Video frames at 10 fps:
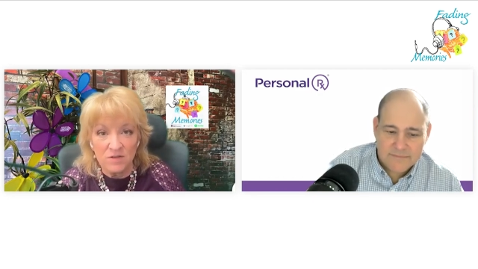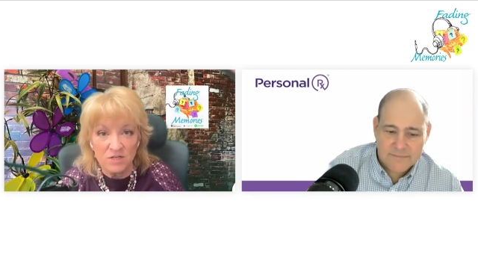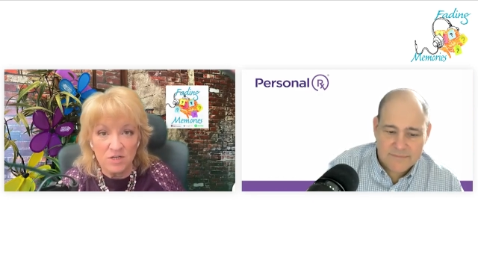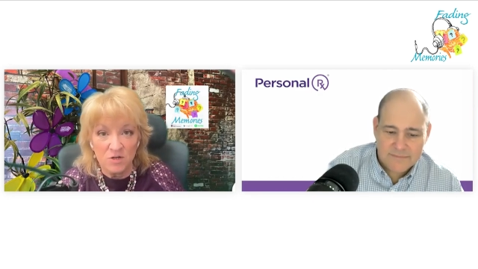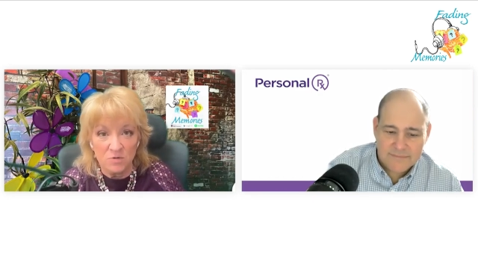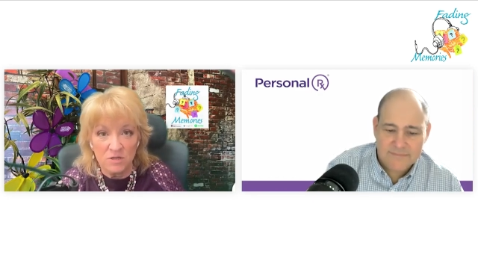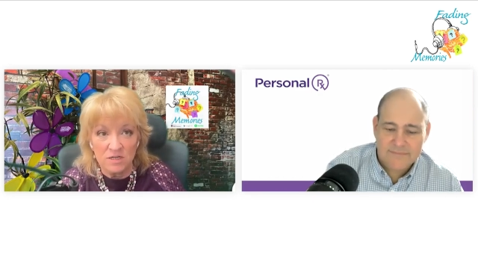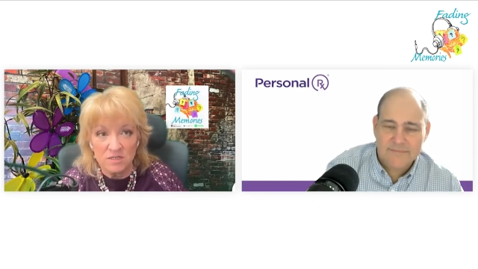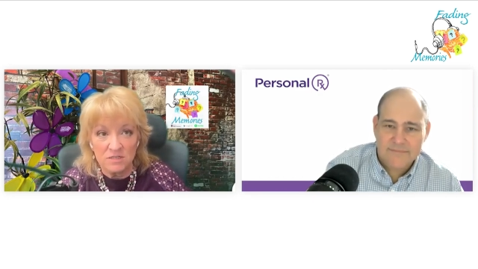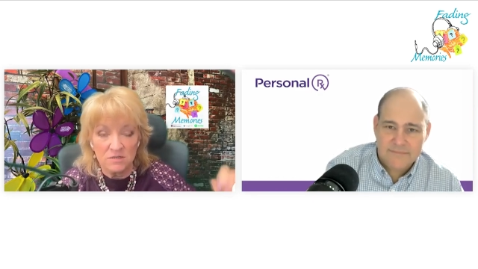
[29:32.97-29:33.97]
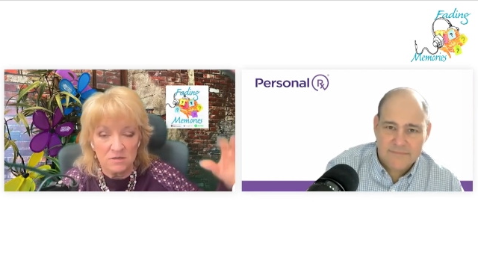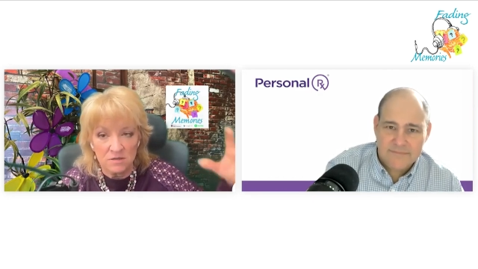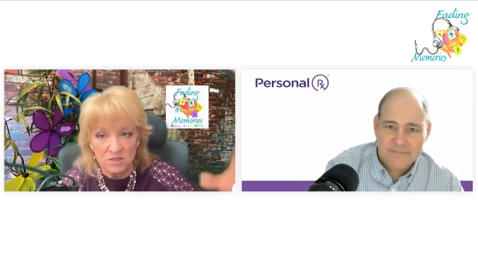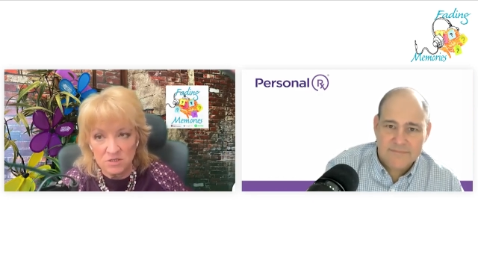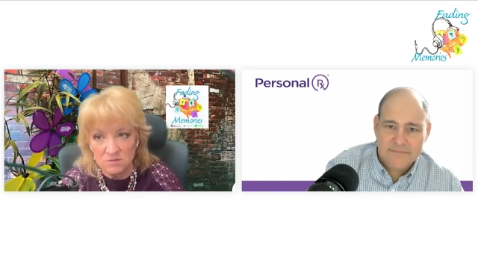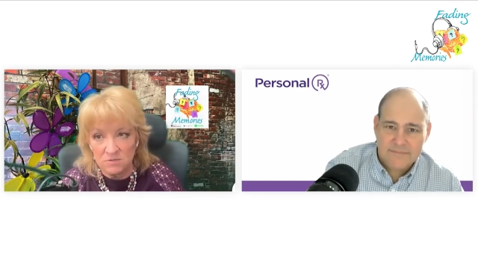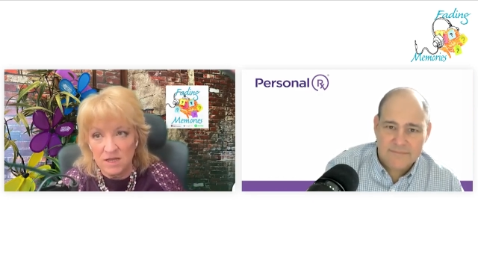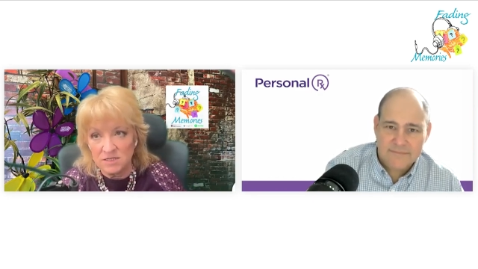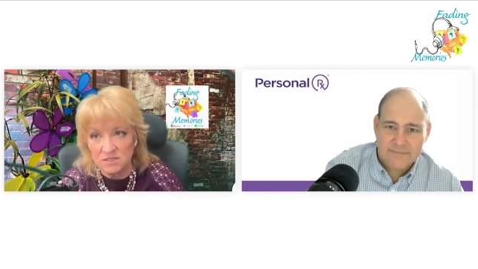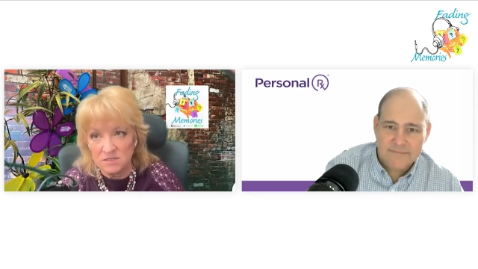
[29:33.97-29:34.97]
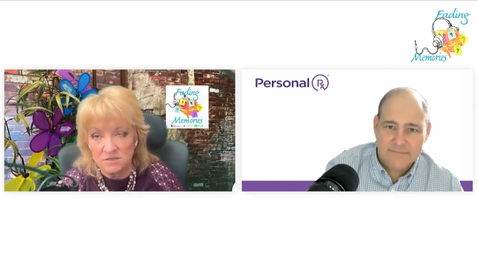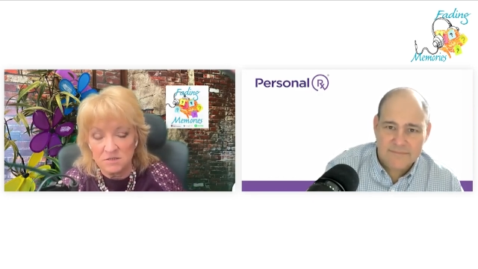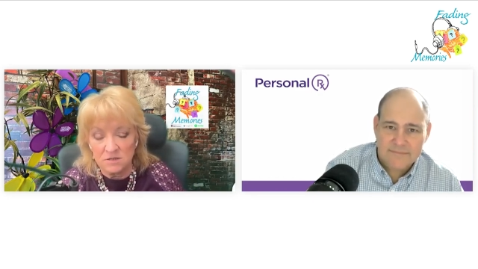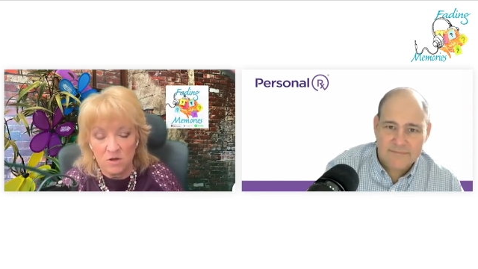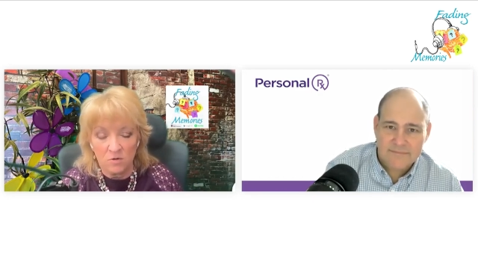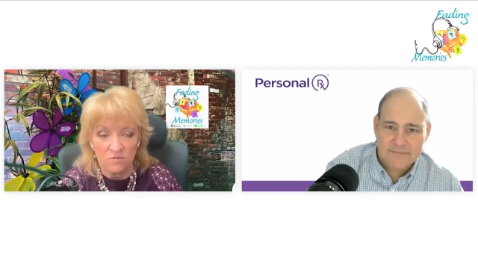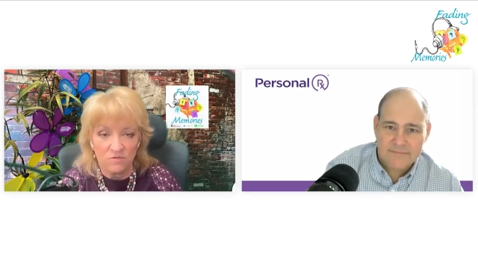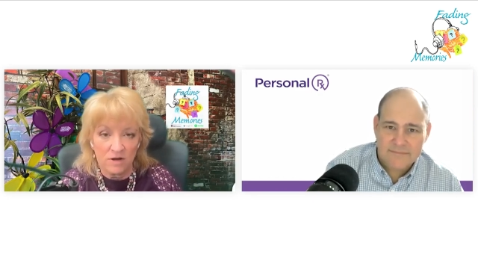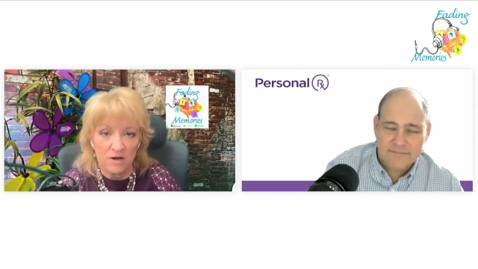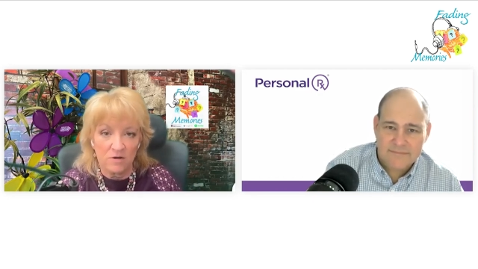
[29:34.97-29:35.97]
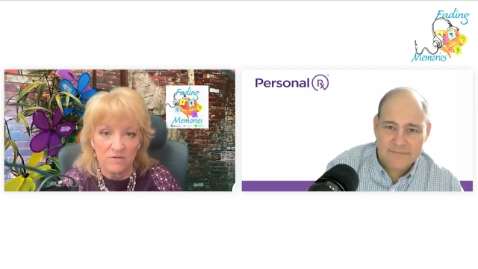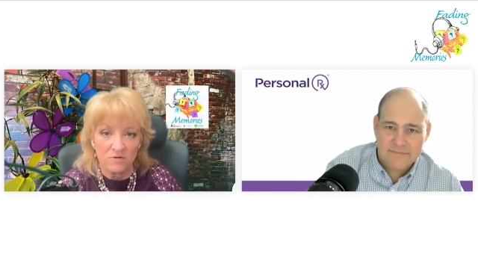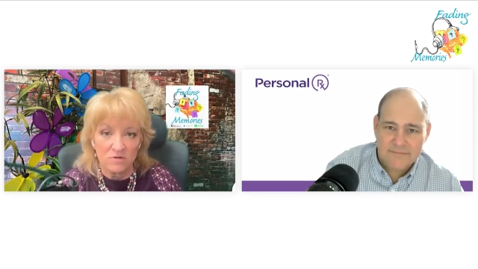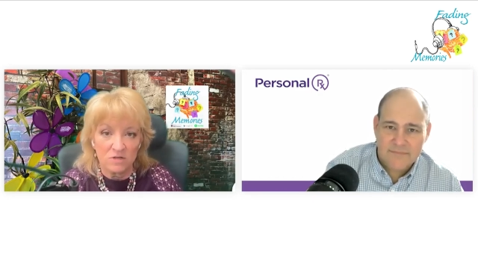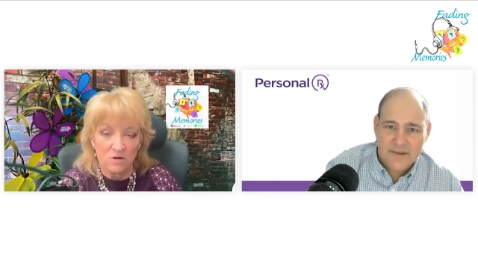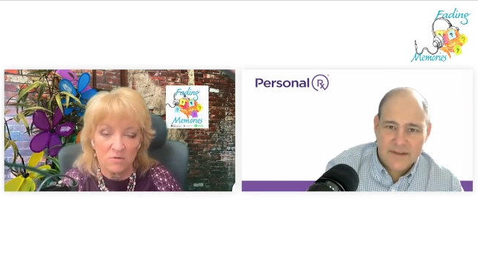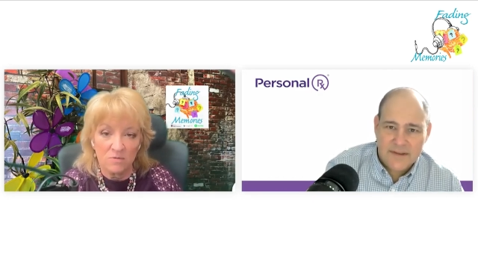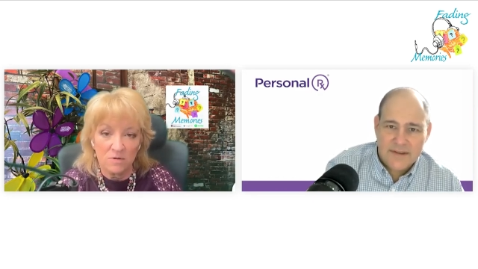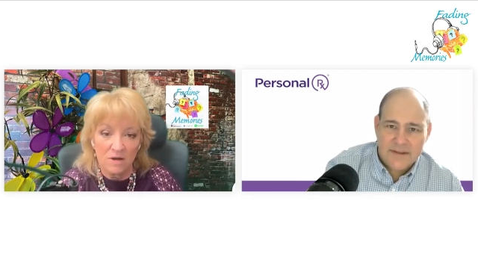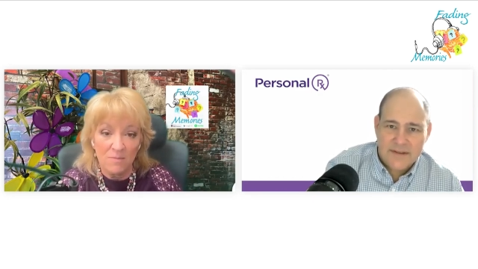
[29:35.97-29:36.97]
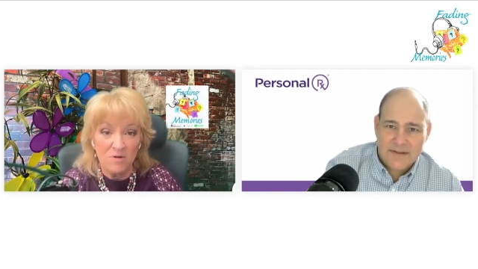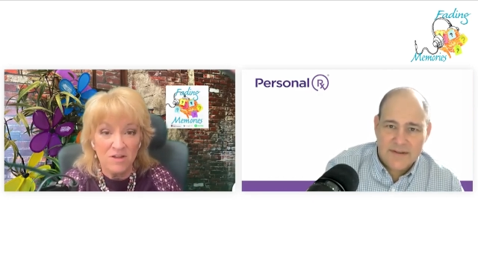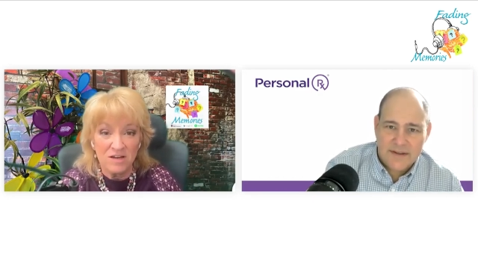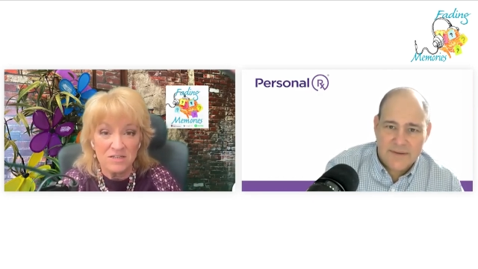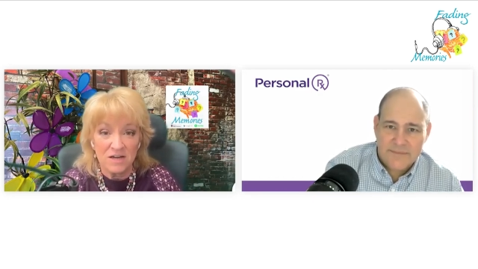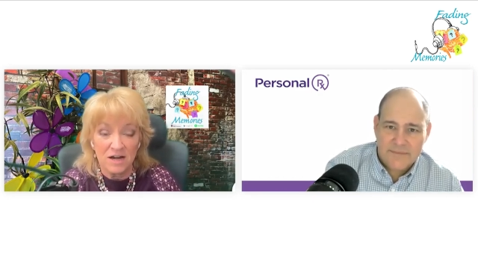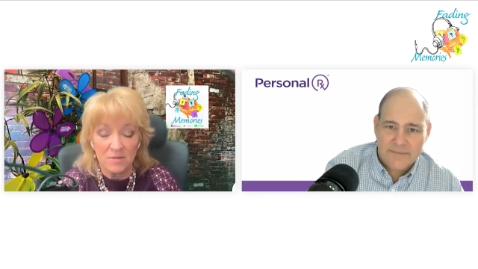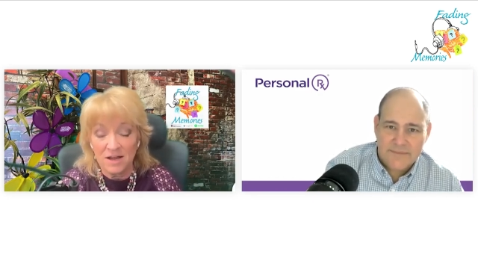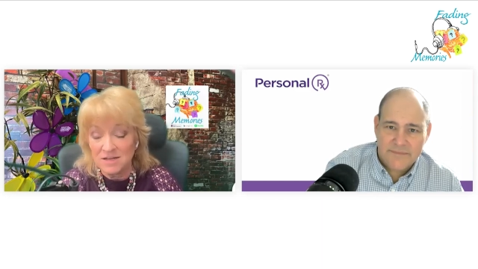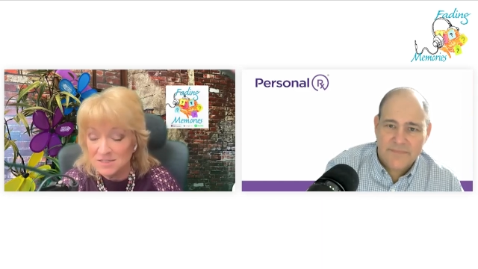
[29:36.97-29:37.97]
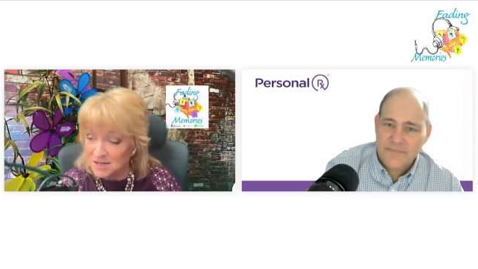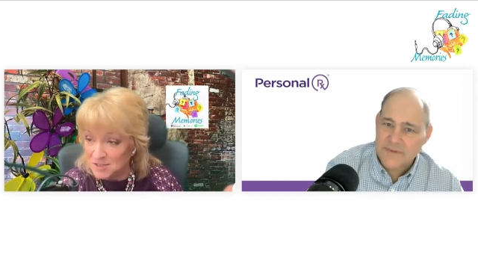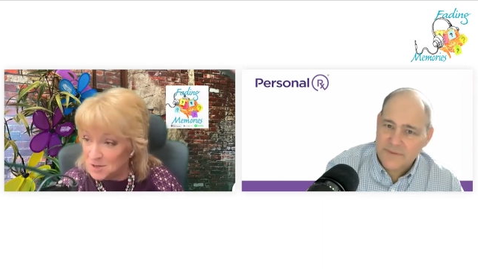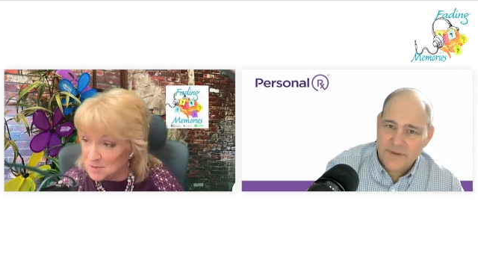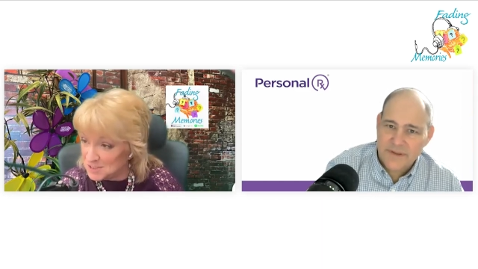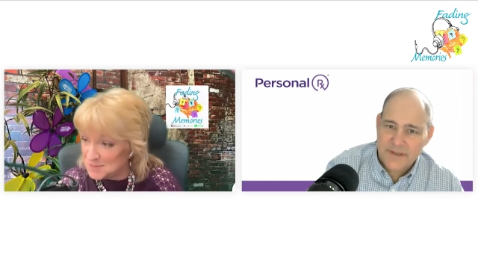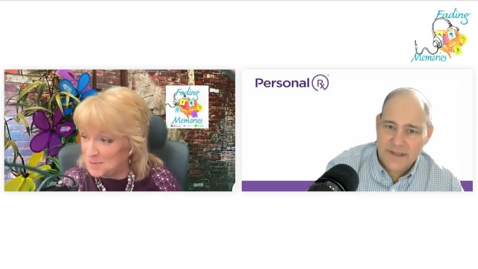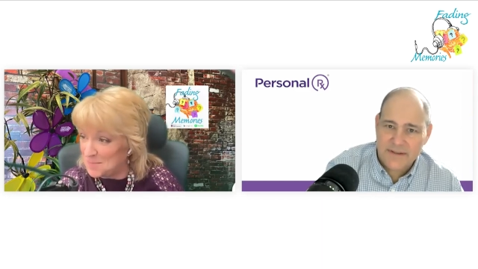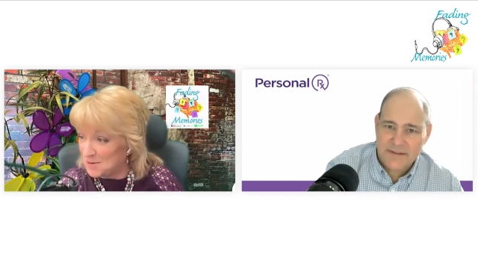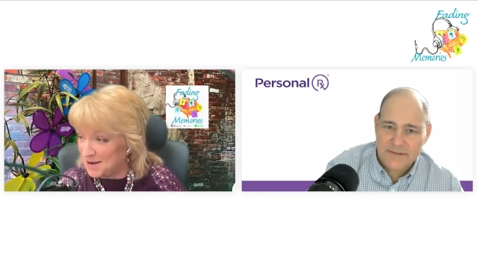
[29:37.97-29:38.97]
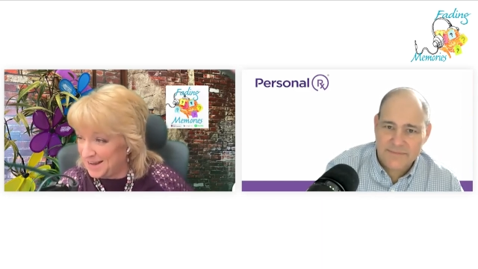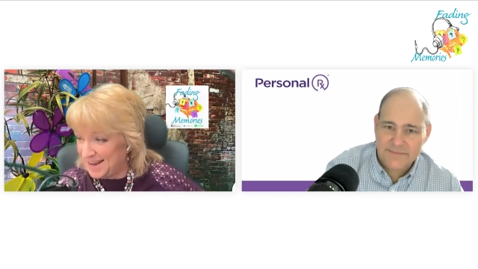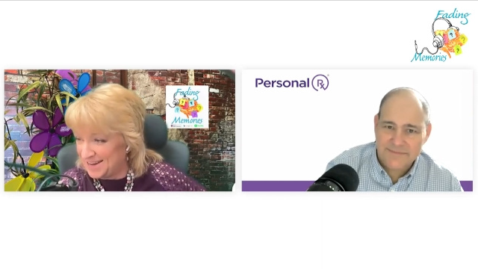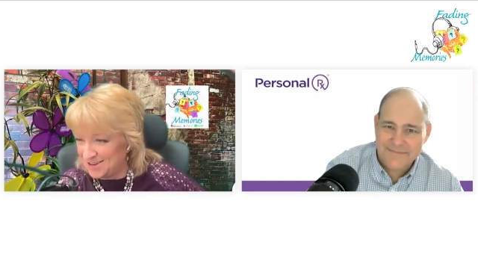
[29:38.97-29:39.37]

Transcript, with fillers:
Speaker 1: the to-do list, it just lessens the load for caregivers. So I'm really yep. excited. Like I said, it's oh, almost well, a bummer I can't